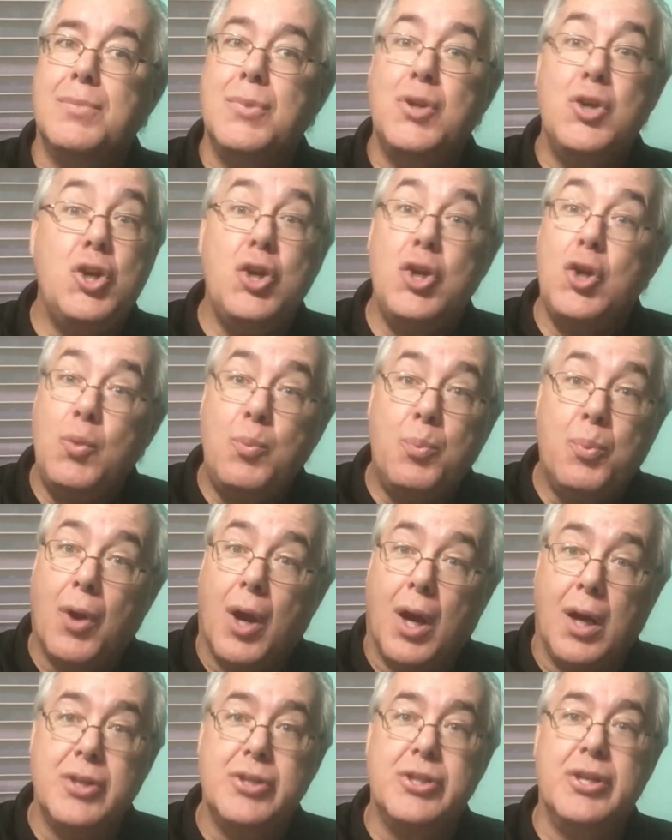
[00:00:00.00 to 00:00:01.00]
new
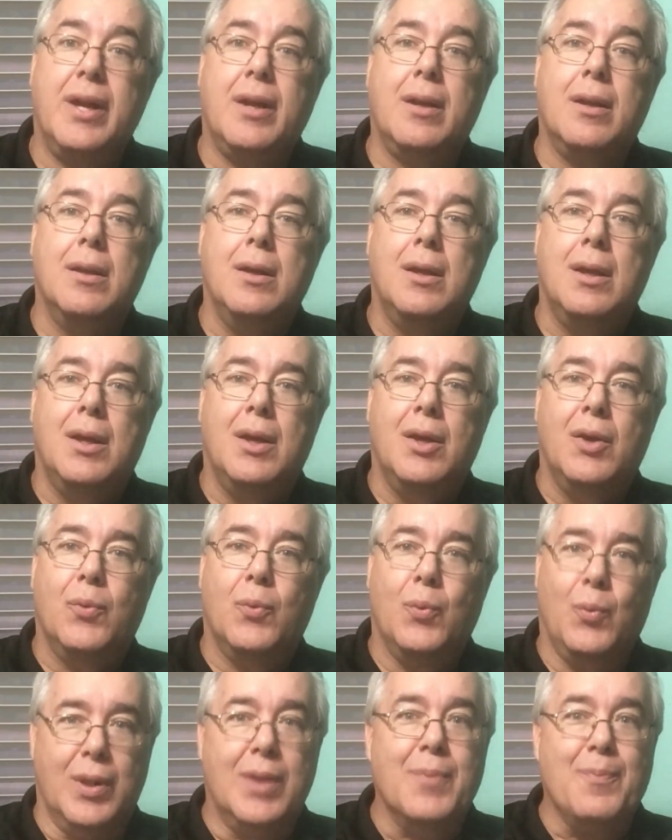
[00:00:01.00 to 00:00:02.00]
project
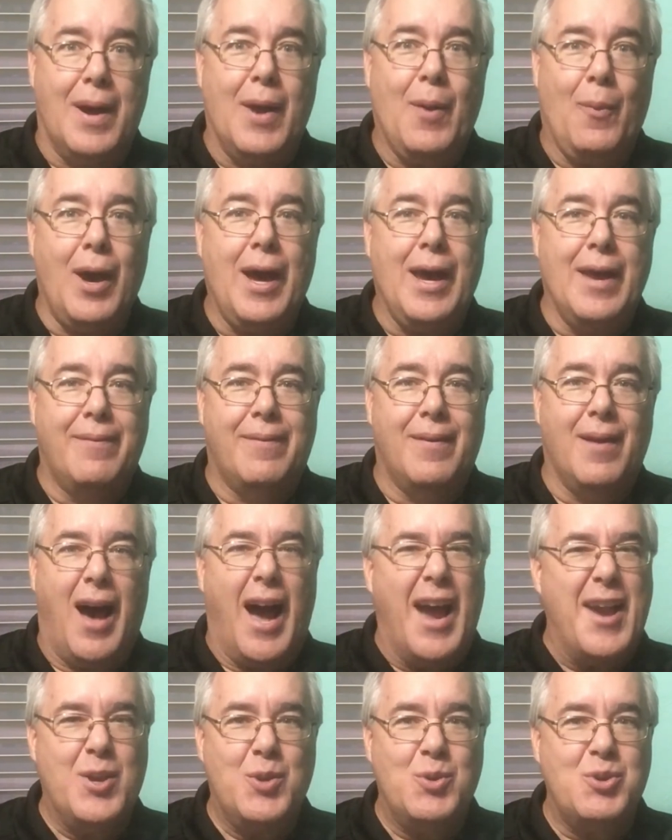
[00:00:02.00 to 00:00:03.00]
with my wife.
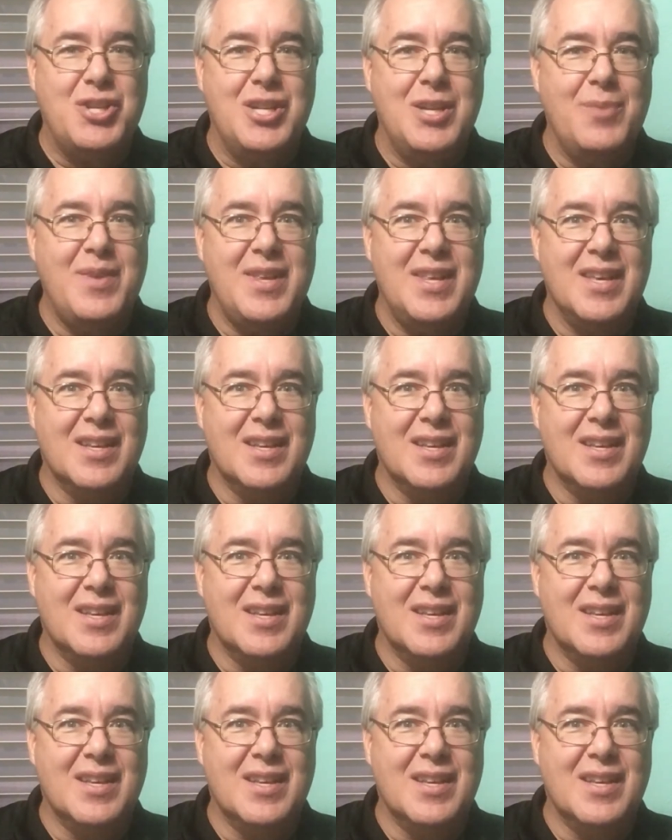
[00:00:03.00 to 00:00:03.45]
I knew she'd be